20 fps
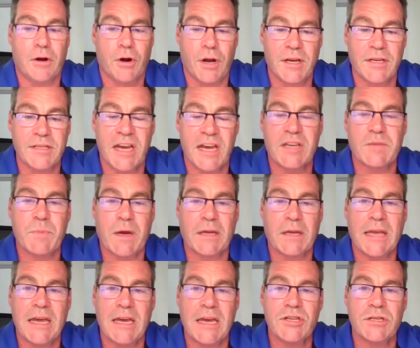earnings
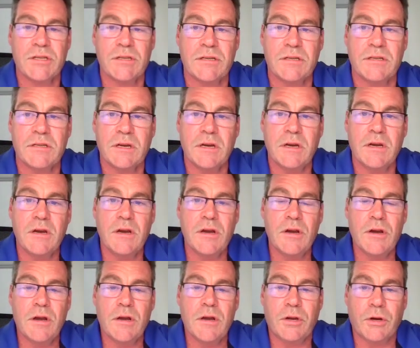expectations,
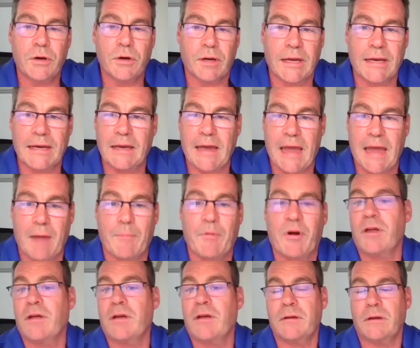you're getting
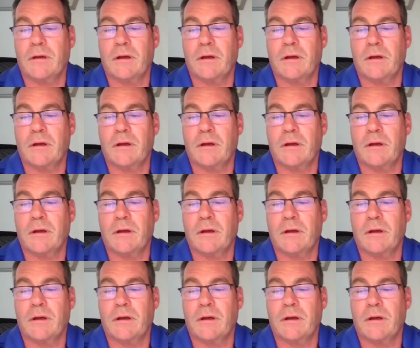hammered.